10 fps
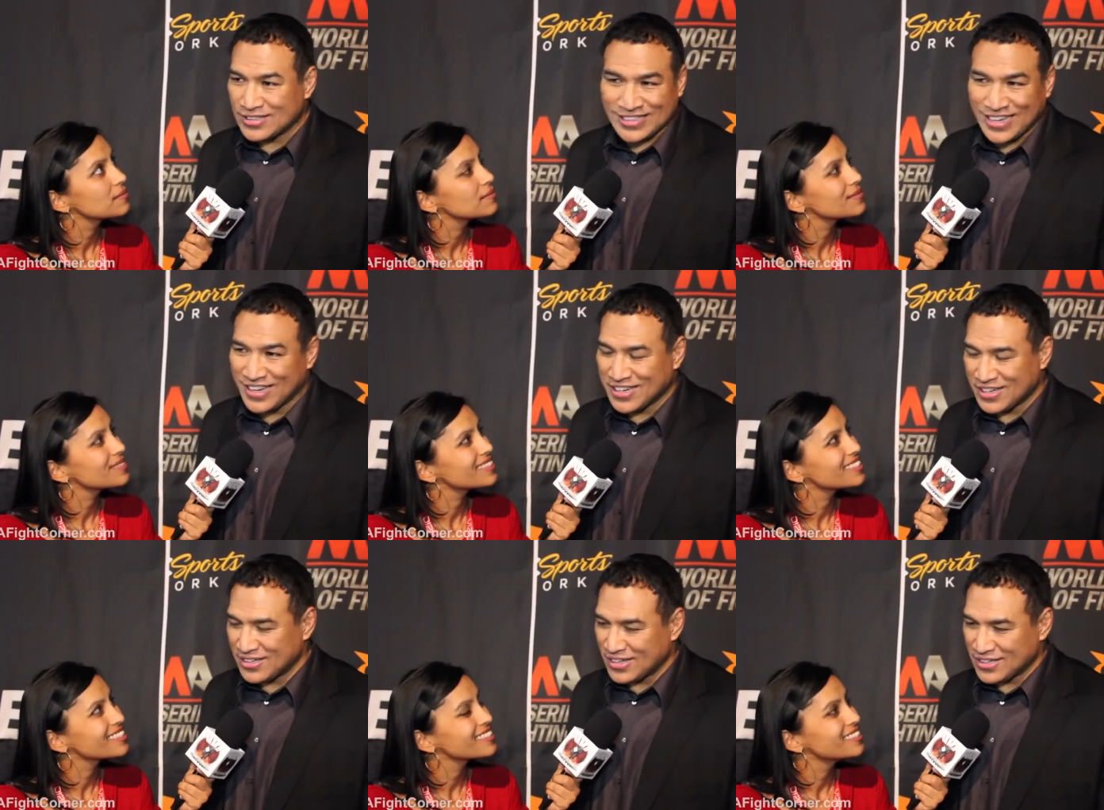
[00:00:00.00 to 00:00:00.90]
Speaker 1: again,
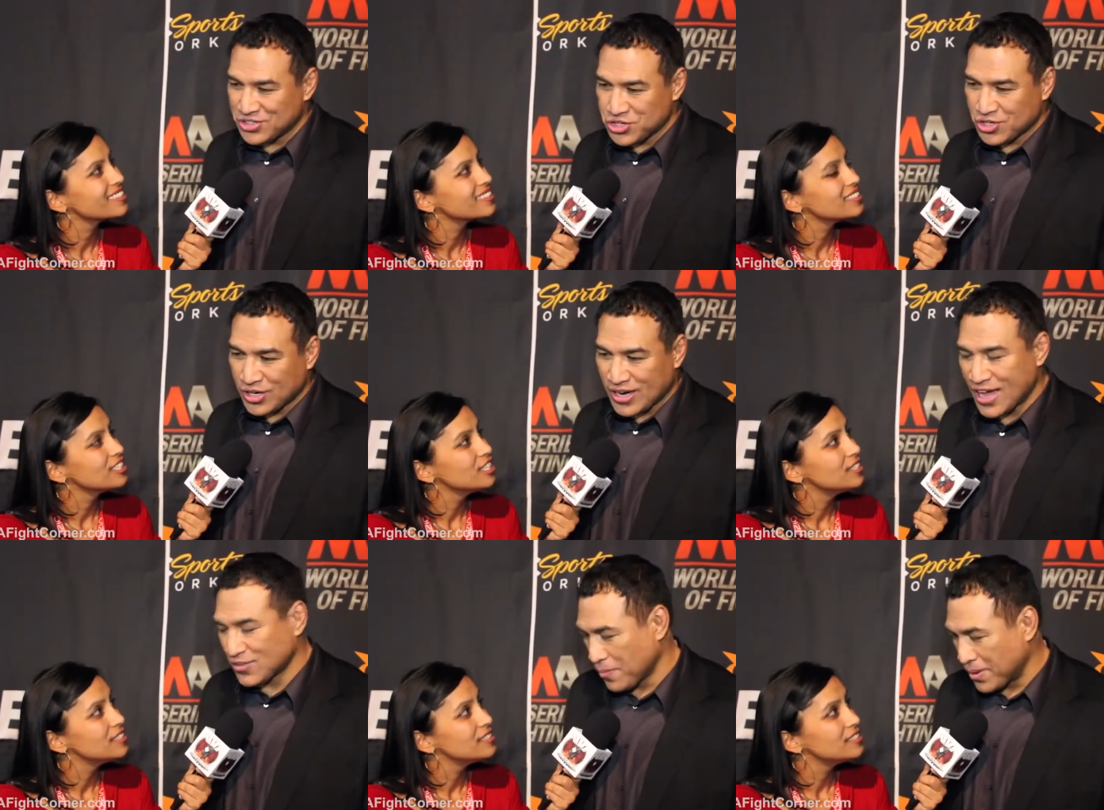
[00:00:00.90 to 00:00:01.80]
uh, you couldn't
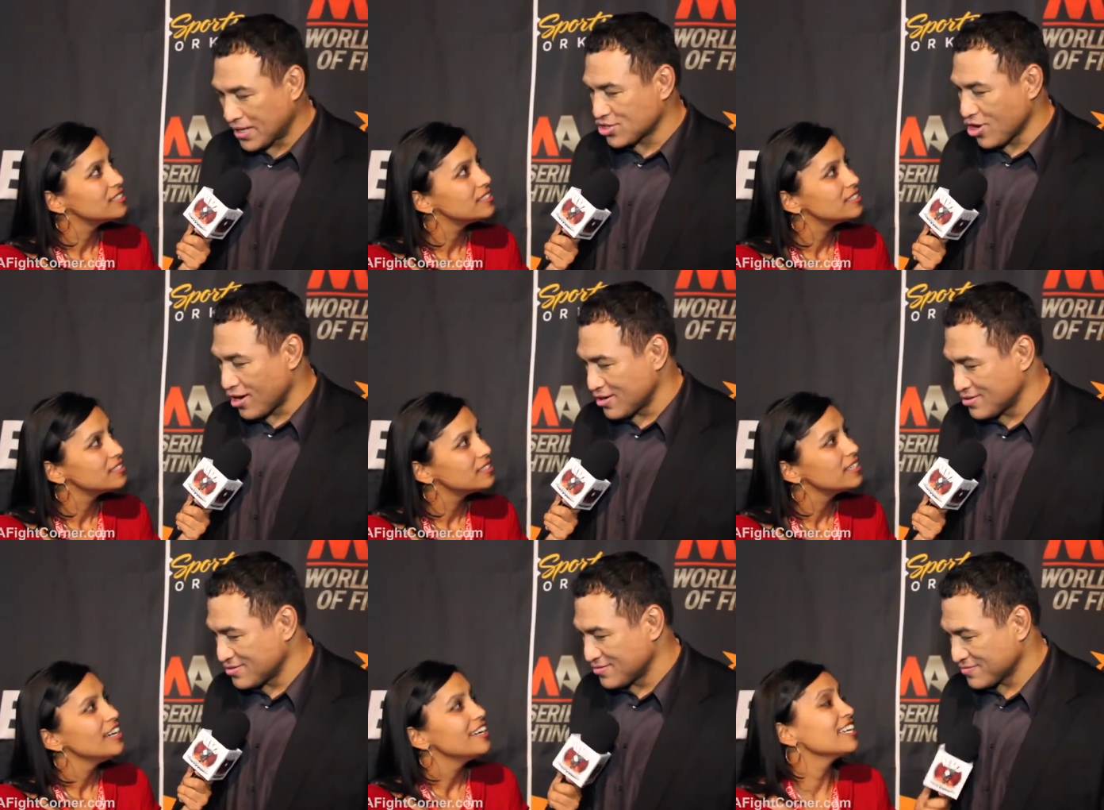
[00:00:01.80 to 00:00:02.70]
ask for a better start.
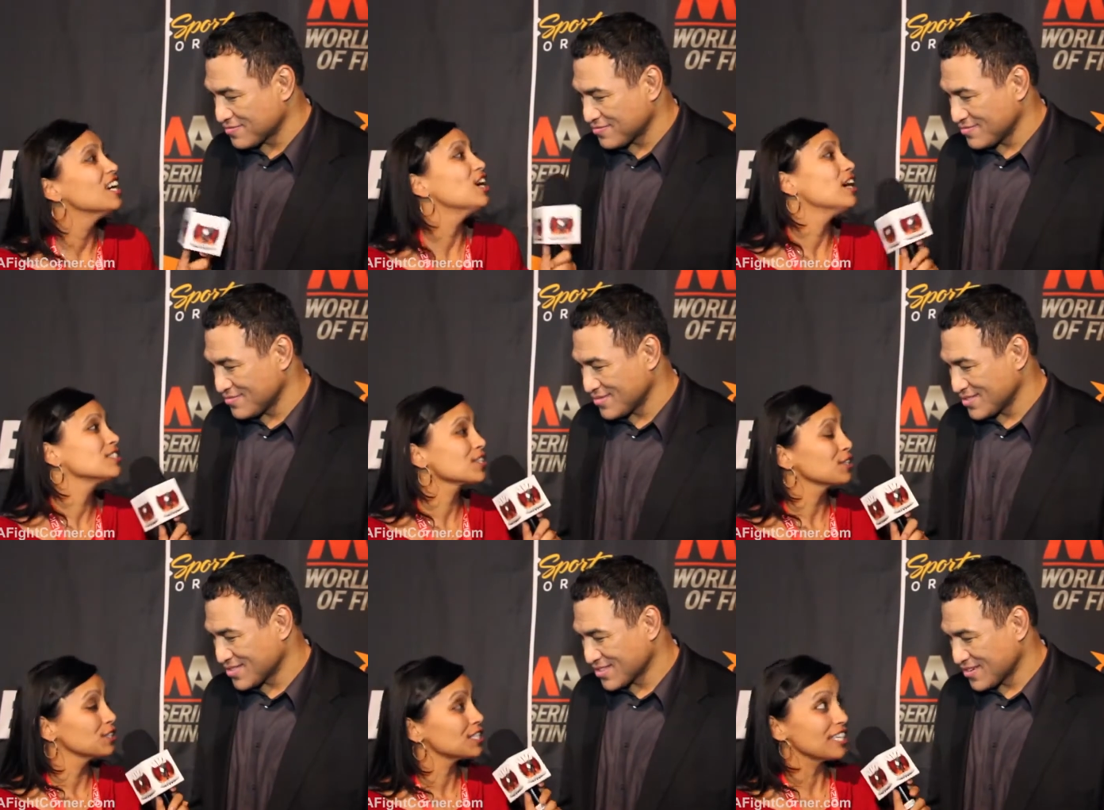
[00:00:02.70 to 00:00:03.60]
Speaker 2: Also,
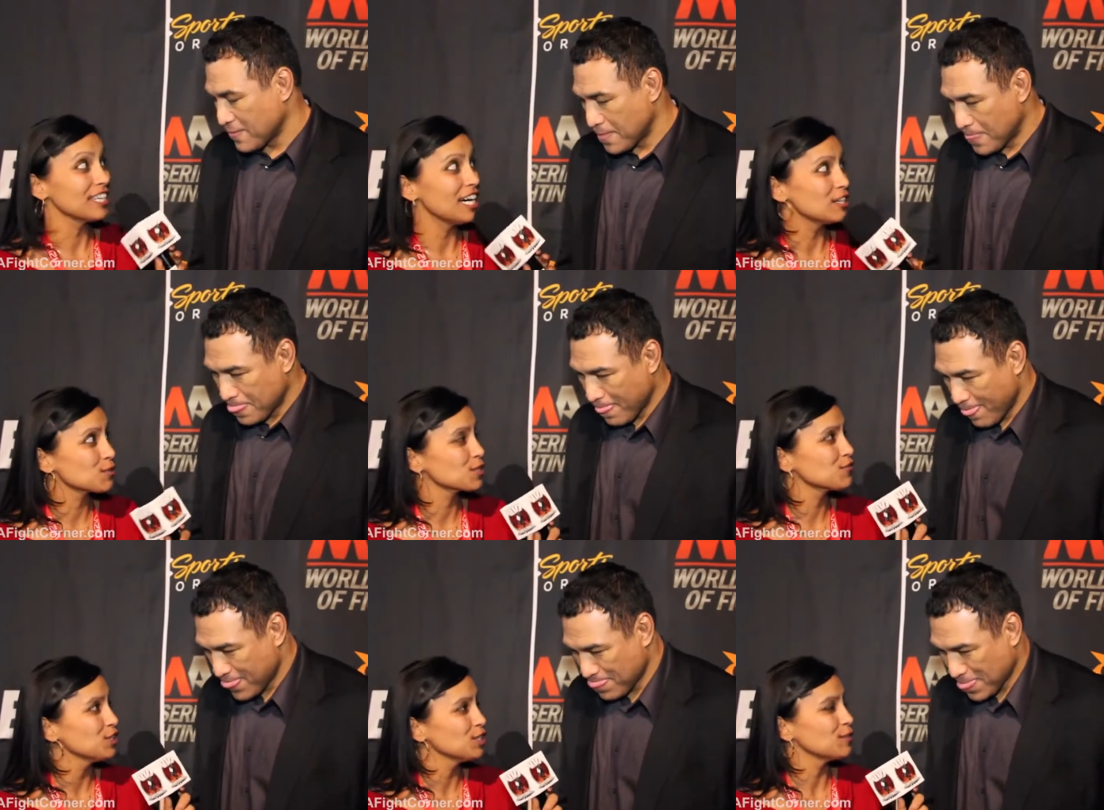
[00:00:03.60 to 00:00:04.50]
you said the house was
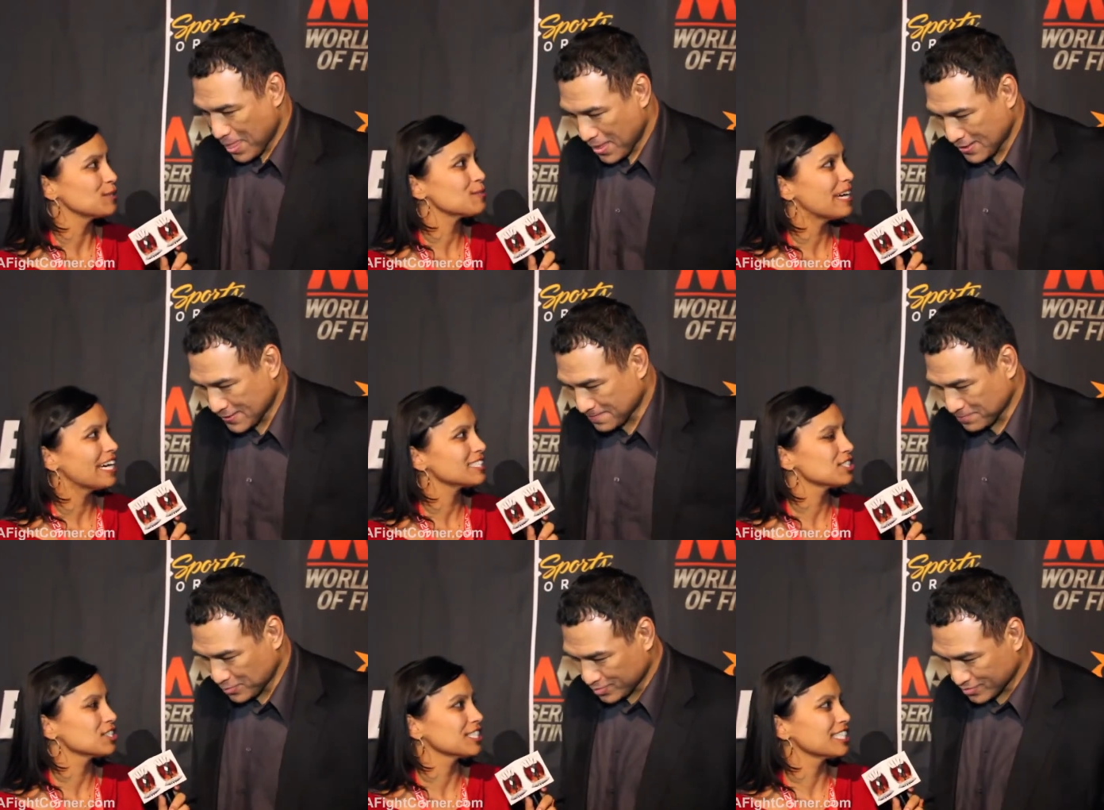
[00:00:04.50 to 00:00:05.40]
full, it was packed.
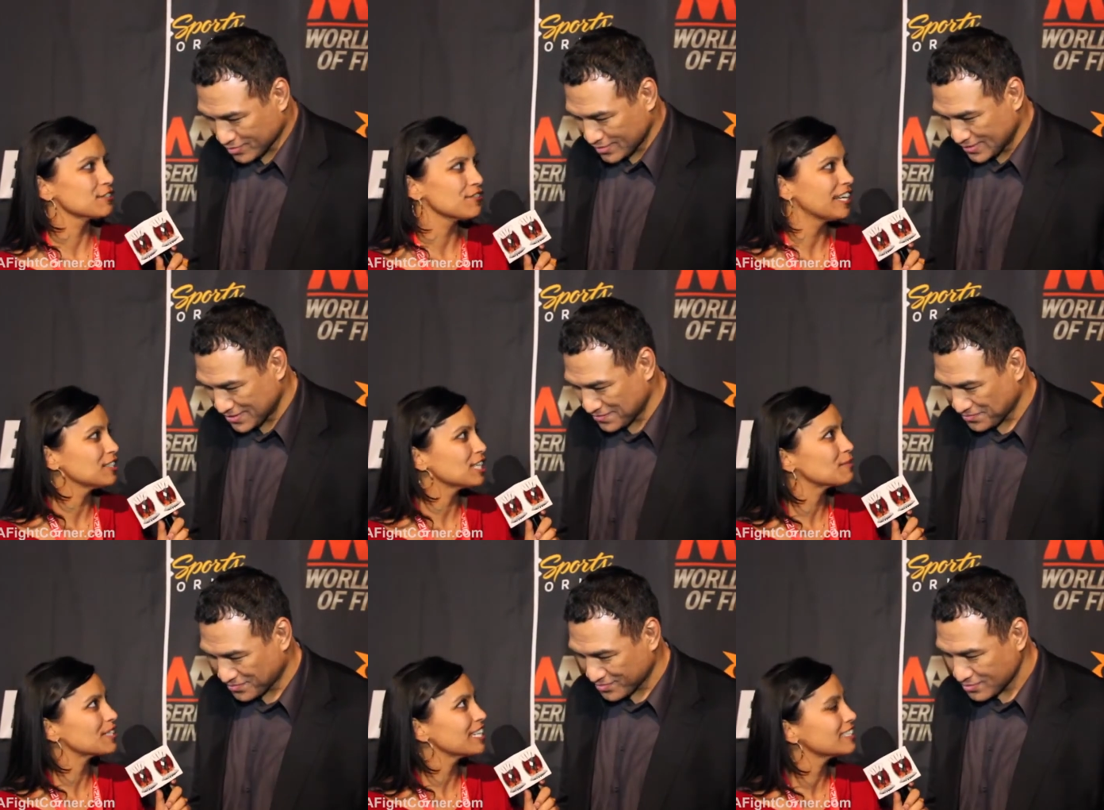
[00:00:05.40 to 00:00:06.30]
Did you get a final
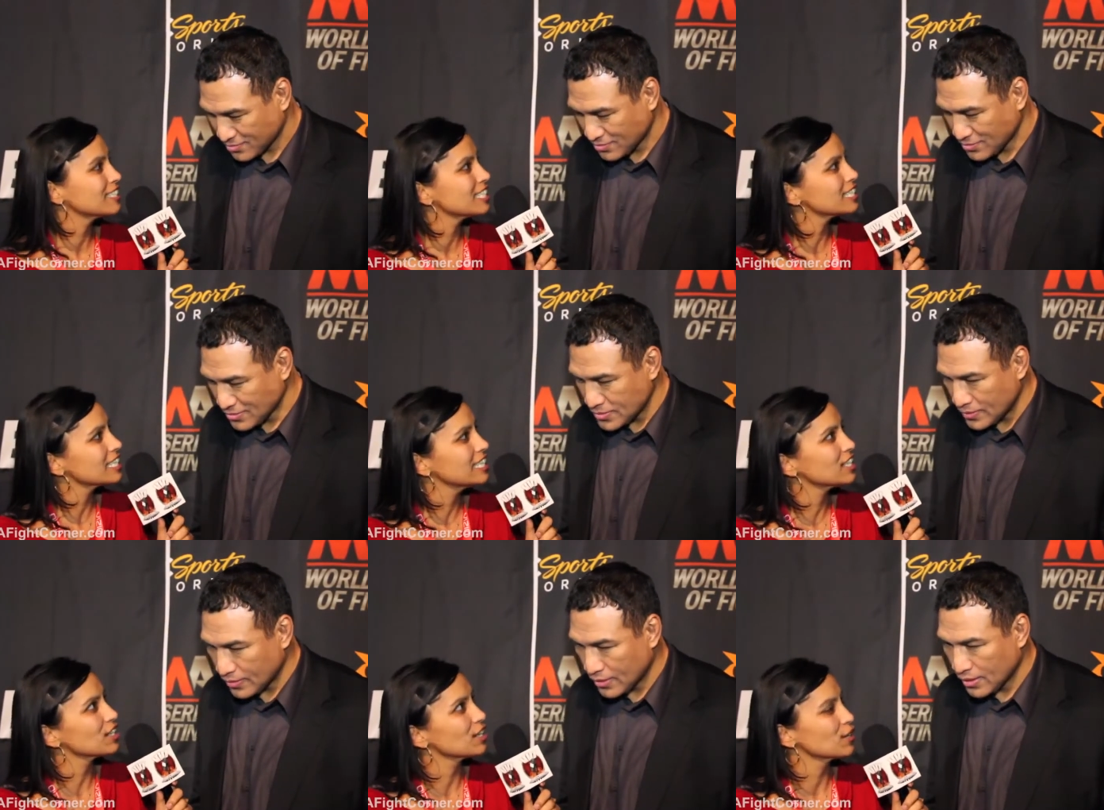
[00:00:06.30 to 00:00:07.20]
number yet on
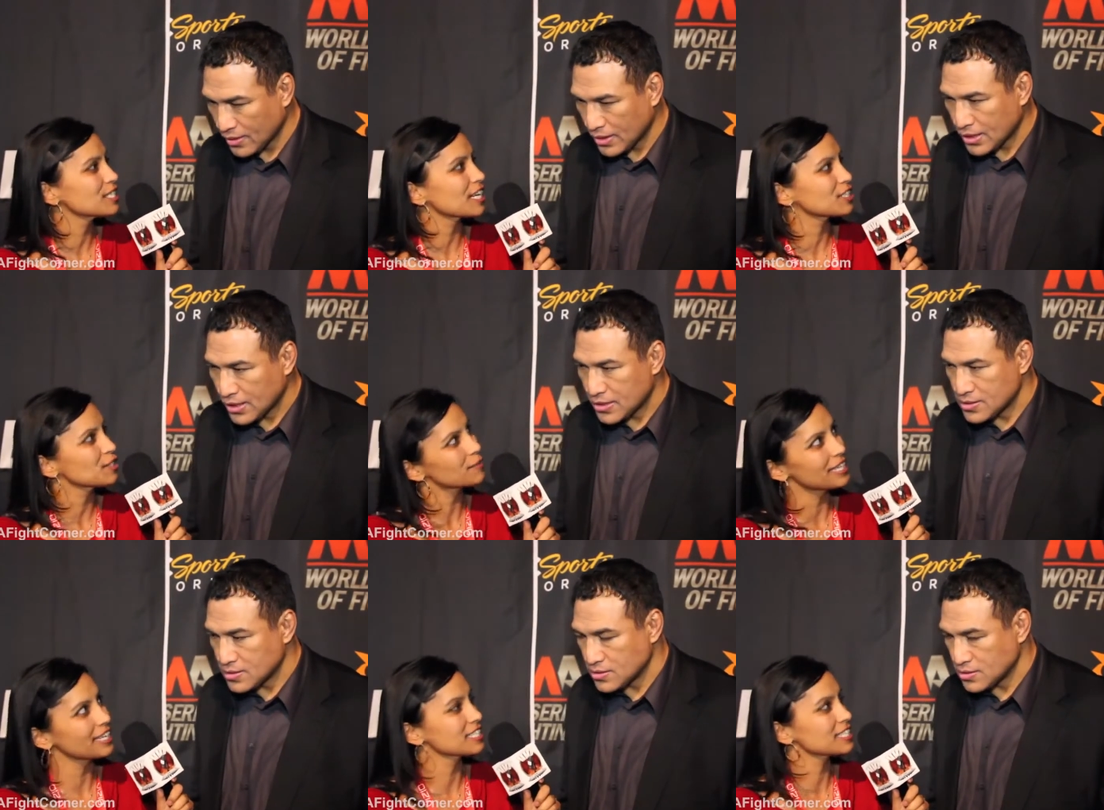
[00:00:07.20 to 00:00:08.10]
anything, or is that going to be,
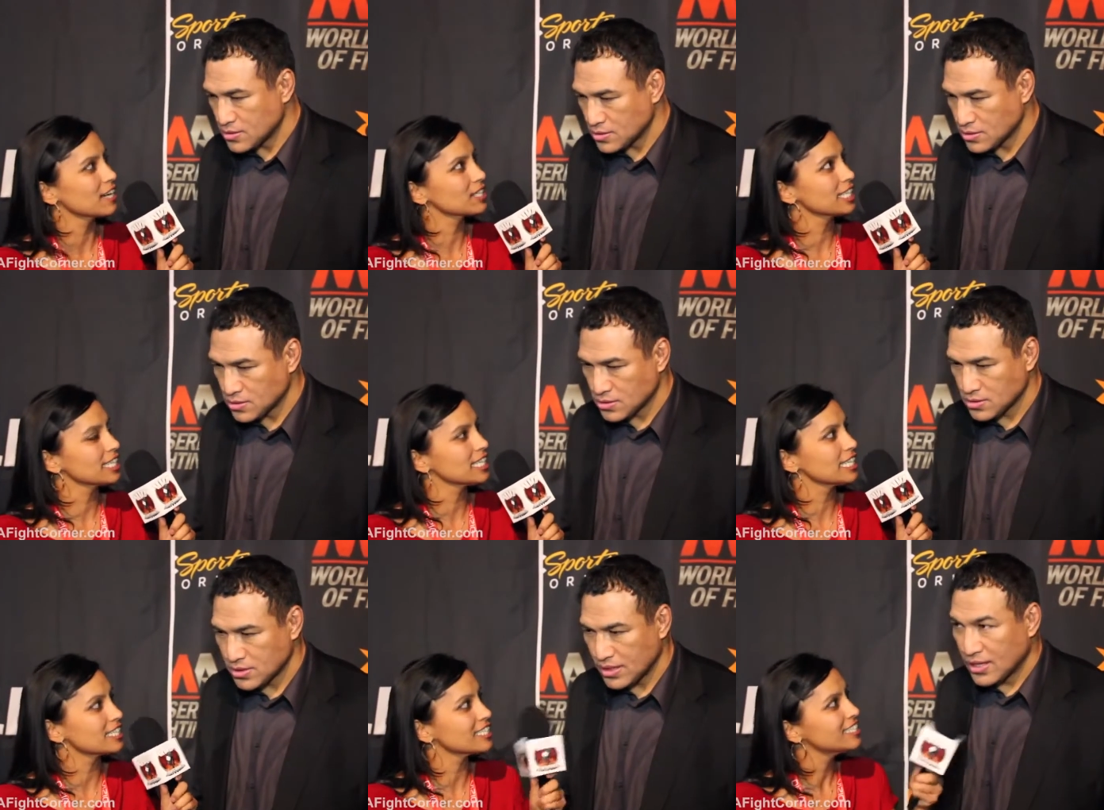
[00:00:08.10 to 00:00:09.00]
I guess, calculated later?